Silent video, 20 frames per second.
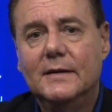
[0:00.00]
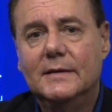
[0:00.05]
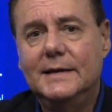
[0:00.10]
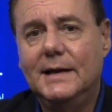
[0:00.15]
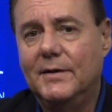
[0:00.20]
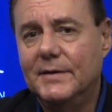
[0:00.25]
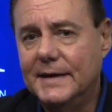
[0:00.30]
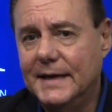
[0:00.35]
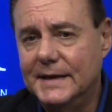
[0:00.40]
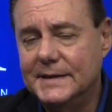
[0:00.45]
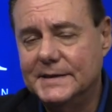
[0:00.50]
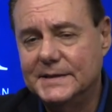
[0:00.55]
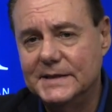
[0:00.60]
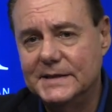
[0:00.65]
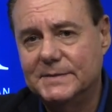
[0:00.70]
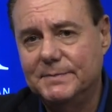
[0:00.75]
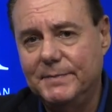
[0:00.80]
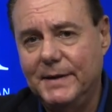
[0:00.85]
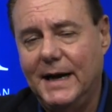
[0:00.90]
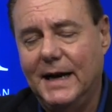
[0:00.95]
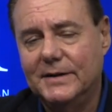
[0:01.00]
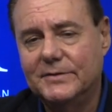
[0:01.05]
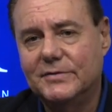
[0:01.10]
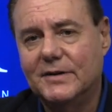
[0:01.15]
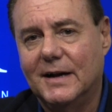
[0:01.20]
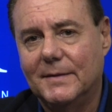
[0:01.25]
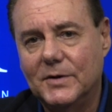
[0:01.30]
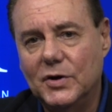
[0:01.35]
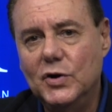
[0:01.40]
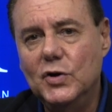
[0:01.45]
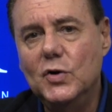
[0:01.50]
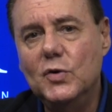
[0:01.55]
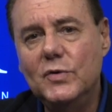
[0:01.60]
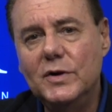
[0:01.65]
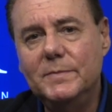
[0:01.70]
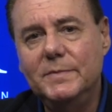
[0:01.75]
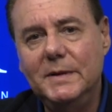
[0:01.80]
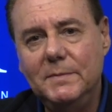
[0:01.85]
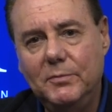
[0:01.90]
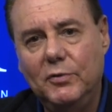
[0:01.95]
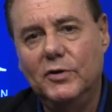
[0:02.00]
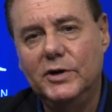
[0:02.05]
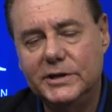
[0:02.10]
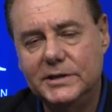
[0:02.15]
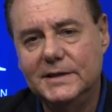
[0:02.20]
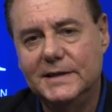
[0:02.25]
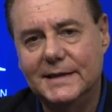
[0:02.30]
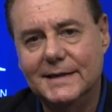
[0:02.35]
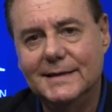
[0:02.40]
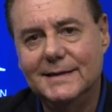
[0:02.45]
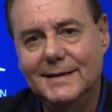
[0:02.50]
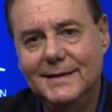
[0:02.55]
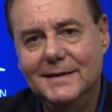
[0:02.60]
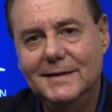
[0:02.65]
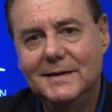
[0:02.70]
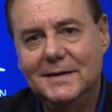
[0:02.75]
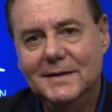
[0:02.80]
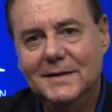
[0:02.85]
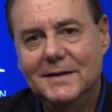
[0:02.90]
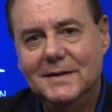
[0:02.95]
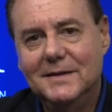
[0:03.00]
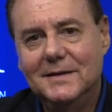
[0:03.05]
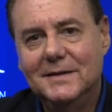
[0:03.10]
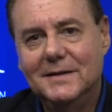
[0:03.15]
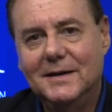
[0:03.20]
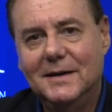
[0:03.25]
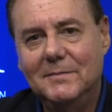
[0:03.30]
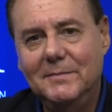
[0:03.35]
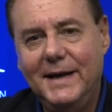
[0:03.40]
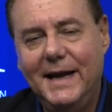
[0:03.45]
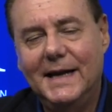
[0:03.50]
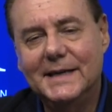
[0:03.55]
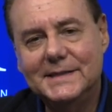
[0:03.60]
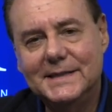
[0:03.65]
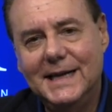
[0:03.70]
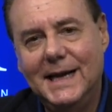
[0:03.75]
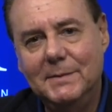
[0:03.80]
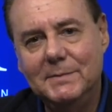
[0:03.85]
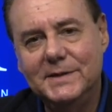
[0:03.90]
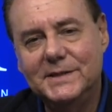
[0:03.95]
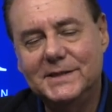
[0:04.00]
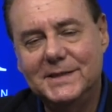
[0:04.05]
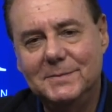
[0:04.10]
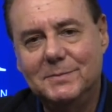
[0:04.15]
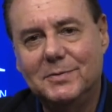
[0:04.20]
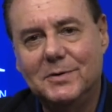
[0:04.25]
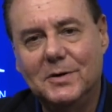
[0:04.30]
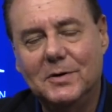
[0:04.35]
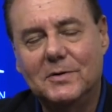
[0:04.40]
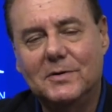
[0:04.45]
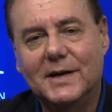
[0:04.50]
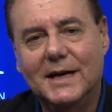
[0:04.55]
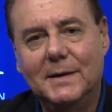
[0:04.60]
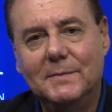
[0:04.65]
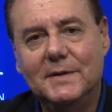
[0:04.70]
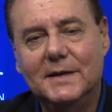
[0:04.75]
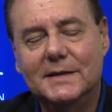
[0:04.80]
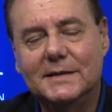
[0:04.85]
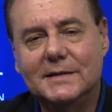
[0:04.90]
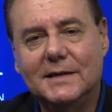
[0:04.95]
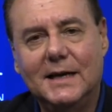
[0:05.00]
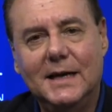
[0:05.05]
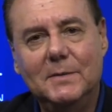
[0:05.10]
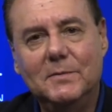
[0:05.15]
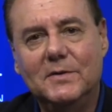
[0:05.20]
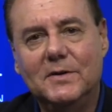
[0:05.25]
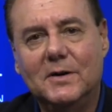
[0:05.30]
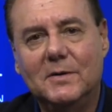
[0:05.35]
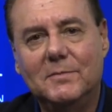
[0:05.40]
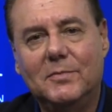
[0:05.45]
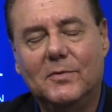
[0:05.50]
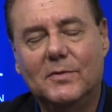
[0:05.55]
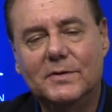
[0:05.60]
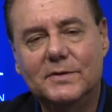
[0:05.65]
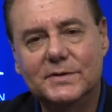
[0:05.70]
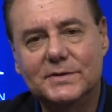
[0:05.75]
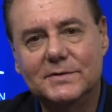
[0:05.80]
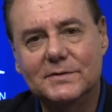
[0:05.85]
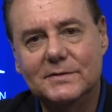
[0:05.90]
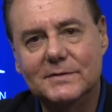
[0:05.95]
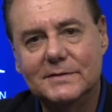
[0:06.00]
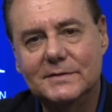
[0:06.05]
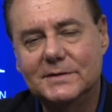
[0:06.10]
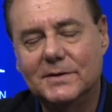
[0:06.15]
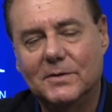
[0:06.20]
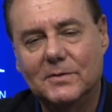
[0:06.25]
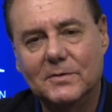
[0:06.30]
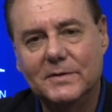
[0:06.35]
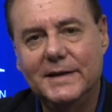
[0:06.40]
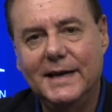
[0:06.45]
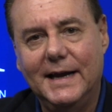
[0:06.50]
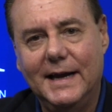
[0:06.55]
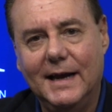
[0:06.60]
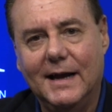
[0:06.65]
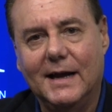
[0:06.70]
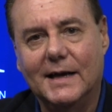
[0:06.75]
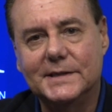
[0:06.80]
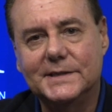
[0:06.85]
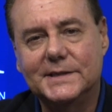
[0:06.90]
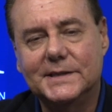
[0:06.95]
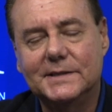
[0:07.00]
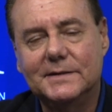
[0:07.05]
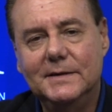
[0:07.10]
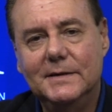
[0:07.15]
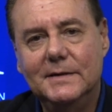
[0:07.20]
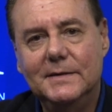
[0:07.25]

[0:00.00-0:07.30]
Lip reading: Now, against this backdrop, who would be pushing a mass amnesty program at a time when our borders are total chaos?